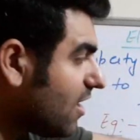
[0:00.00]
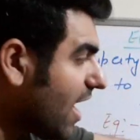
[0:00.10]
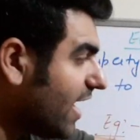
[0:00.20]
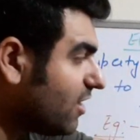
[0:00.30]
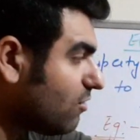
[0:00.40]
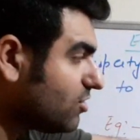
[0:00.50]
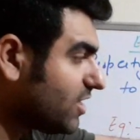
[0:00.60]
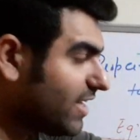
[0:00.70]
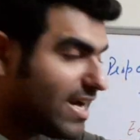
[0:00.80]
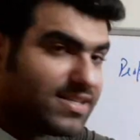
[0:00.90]

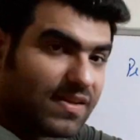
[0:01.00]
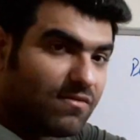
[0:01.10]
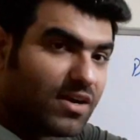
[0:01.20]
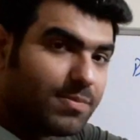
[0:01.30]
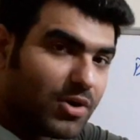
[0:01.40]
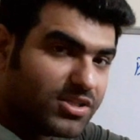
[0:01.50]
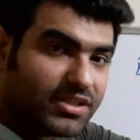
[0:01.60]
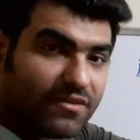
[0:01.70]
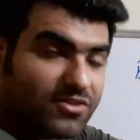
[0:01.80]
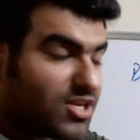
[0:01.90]
hydrogen gets somewhat
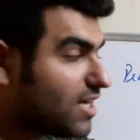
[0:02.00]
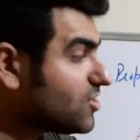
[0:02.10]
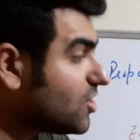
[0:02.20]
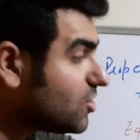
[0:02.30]
positive charge.